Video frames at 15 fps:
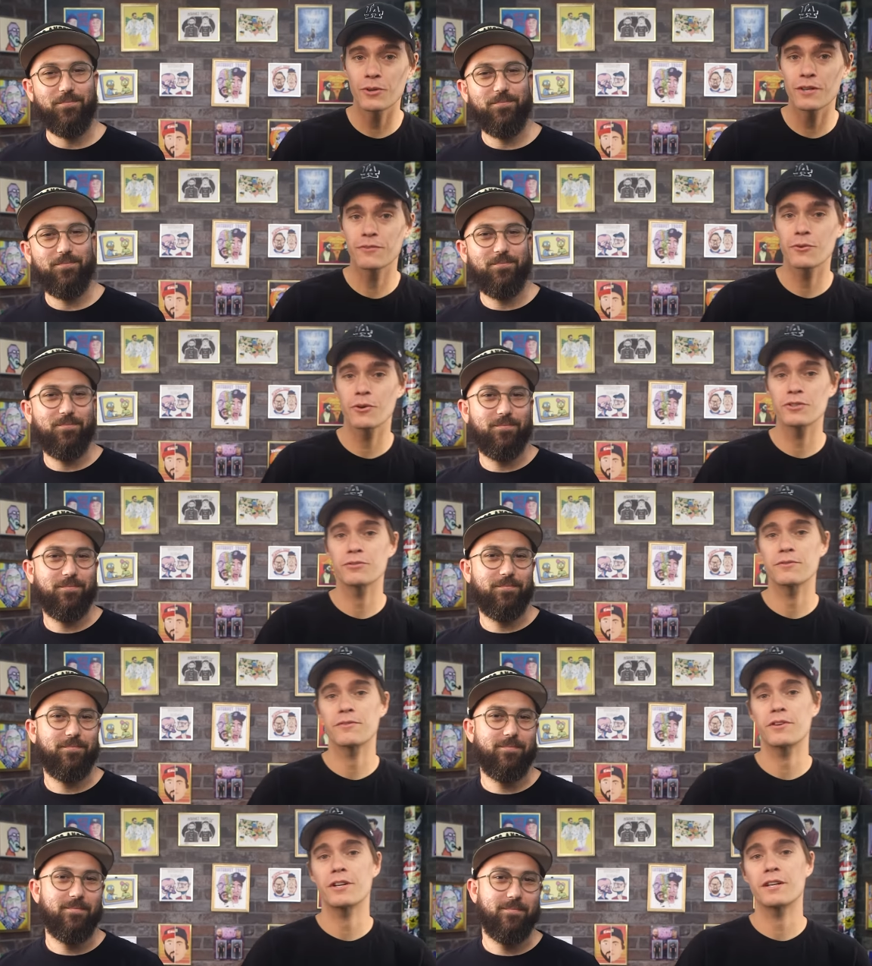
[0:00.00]
Speaker 1: we're of
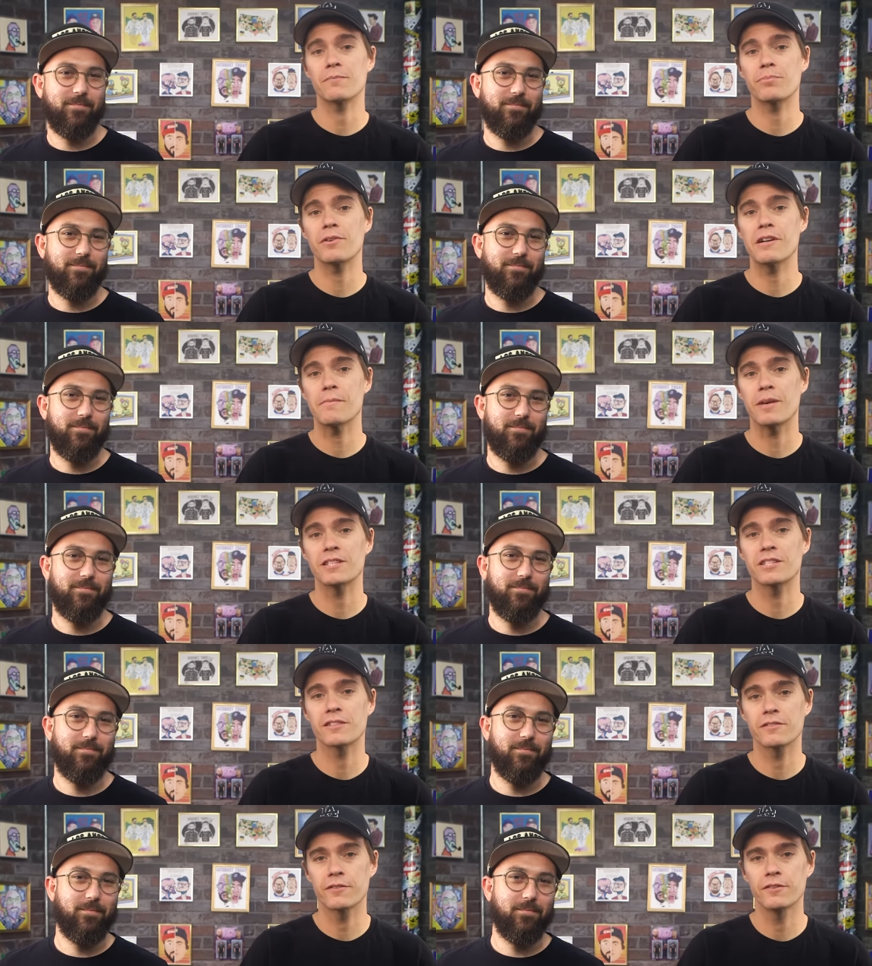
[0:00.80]
course referring pretty
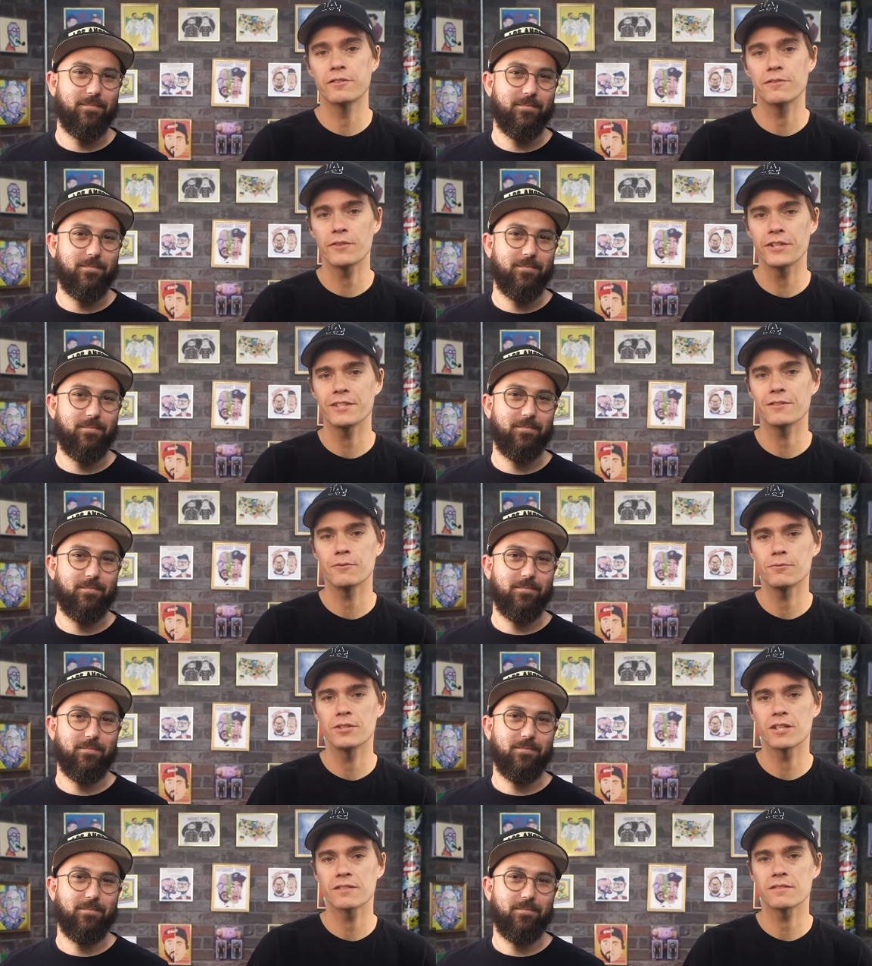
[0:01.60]
much exclusively
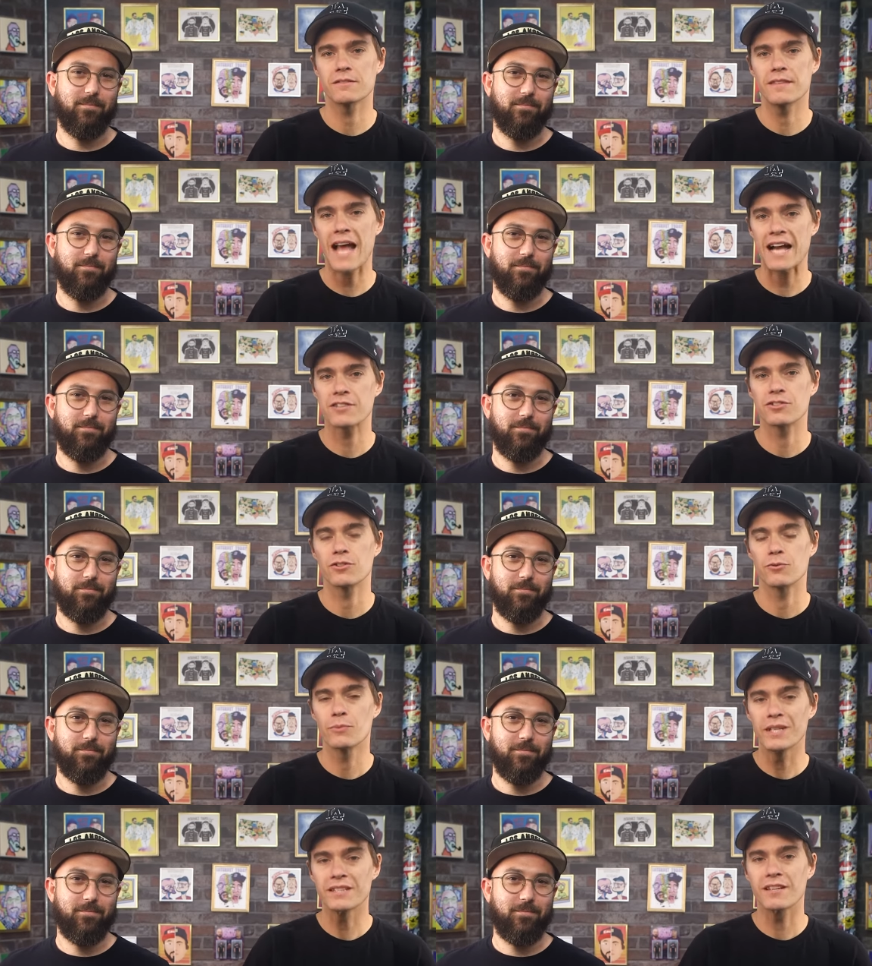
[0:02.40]
to just
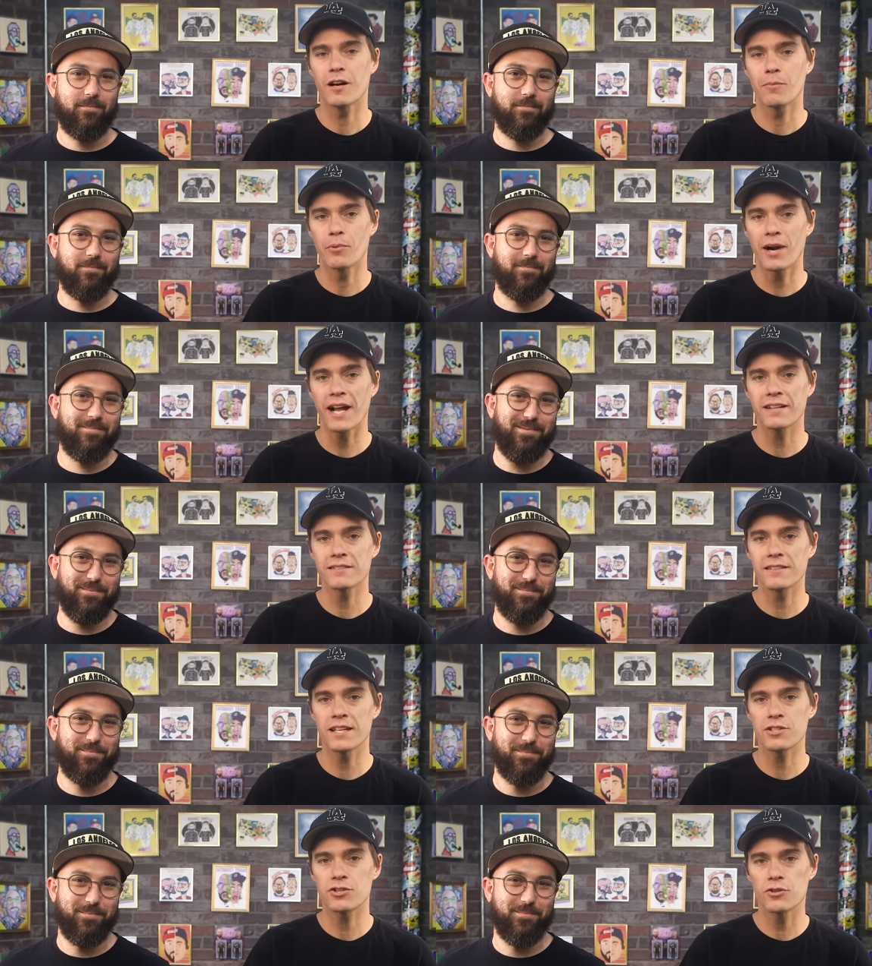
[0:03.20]
national retail
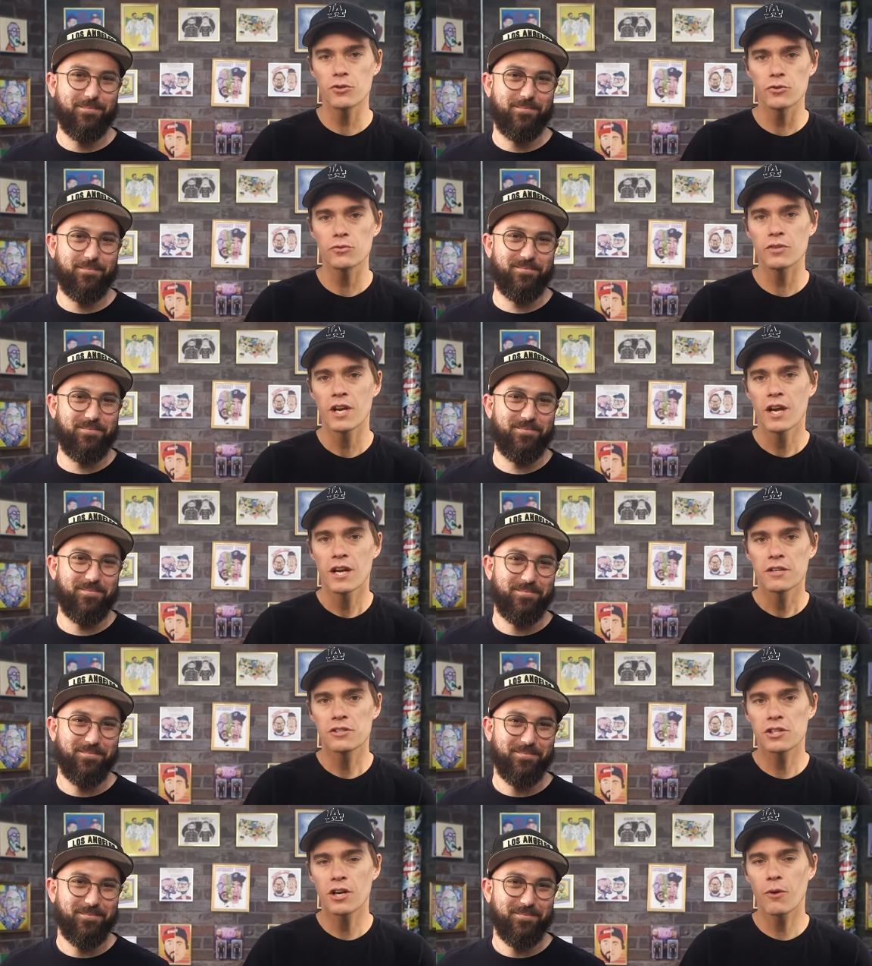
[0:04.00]
brands that choose
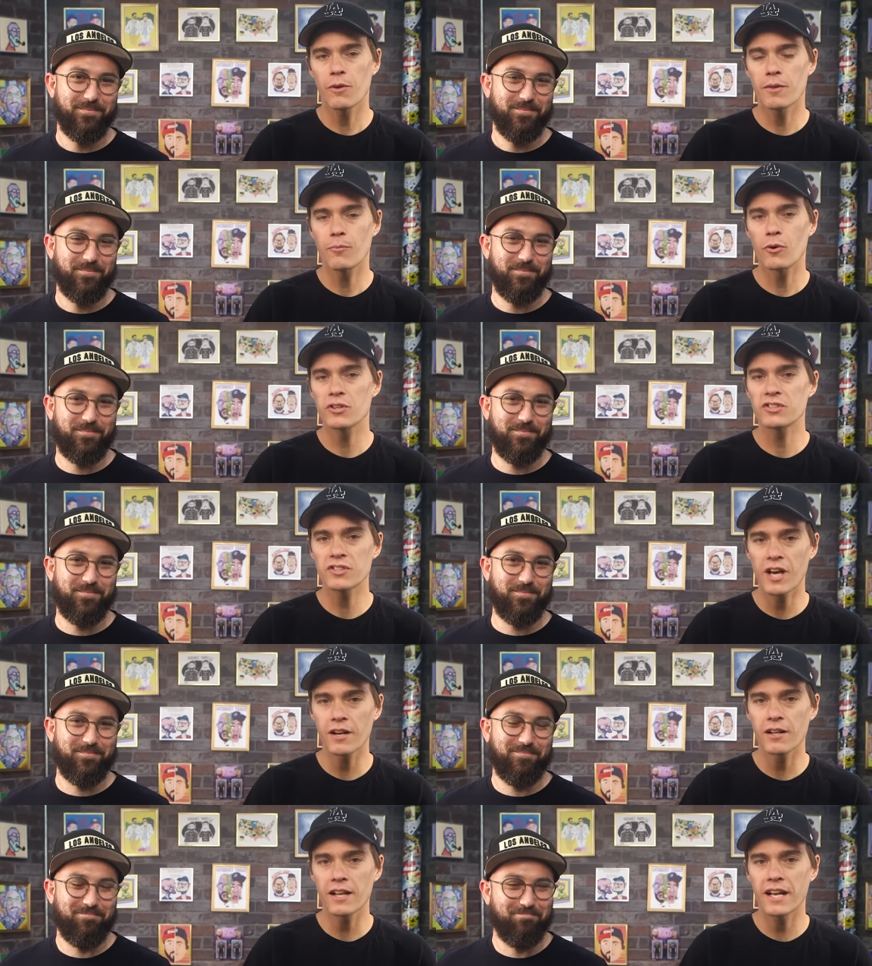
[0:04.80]
to go with a more
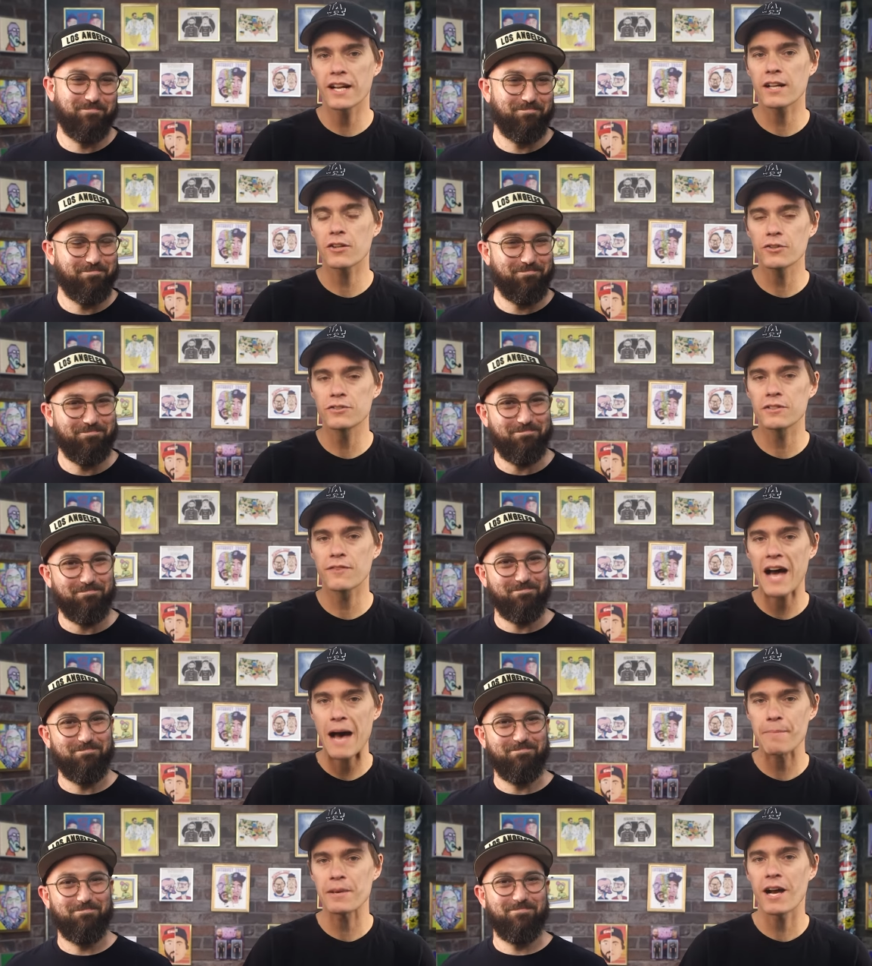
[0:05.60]
subtle and
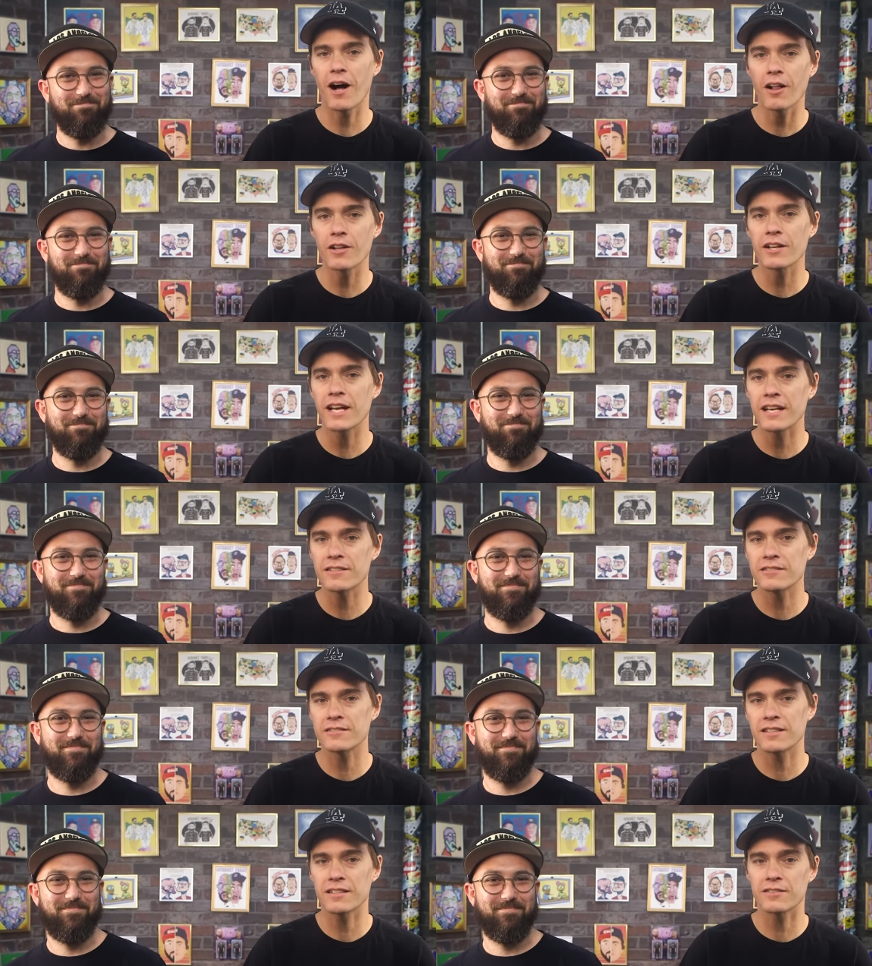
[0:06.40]
inclusive Happy
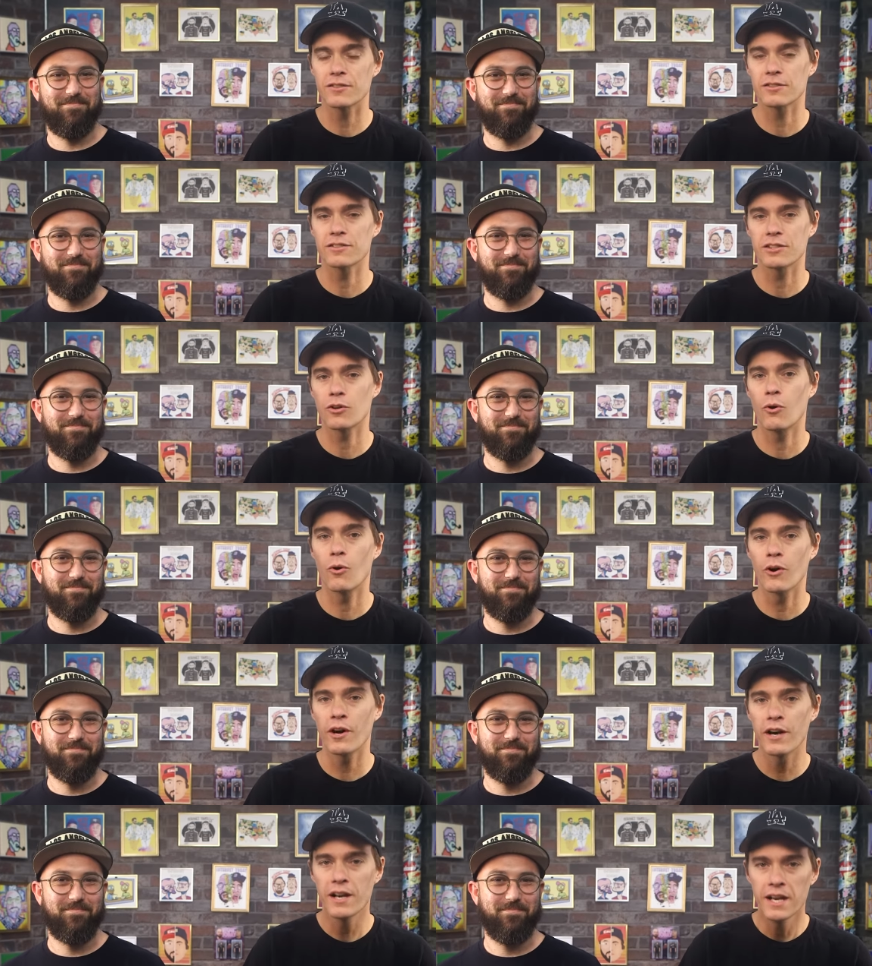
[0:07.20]
Holidays seasonal
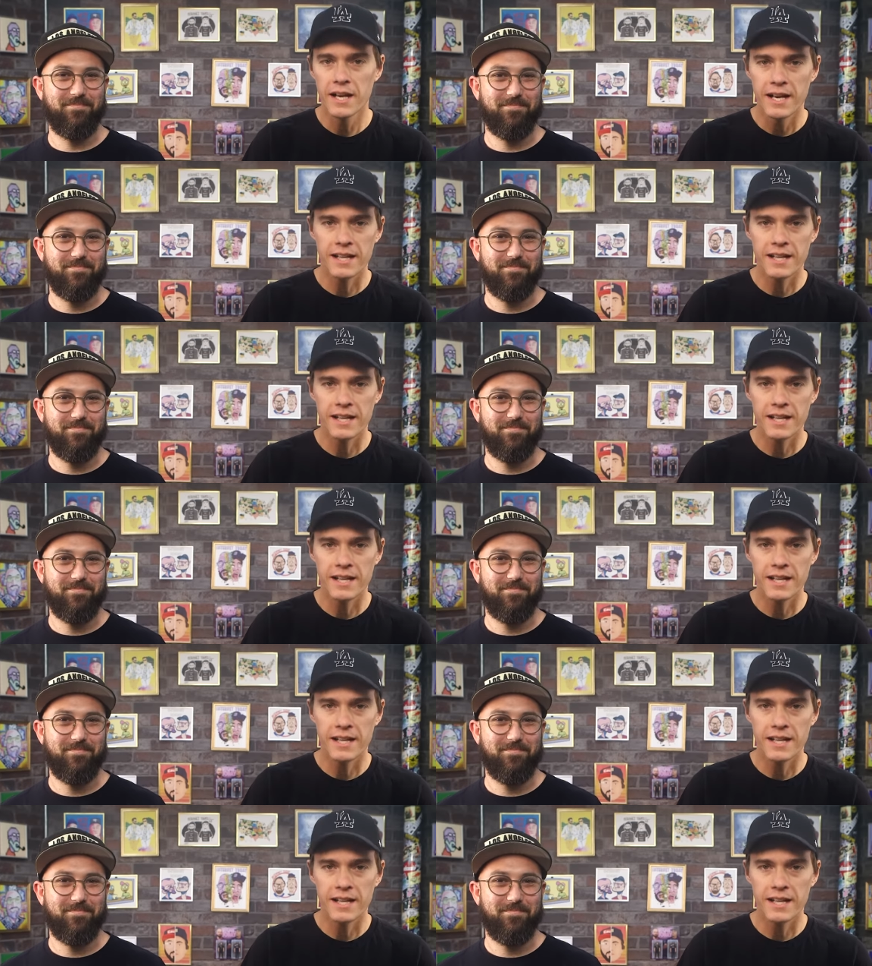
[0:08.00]
decor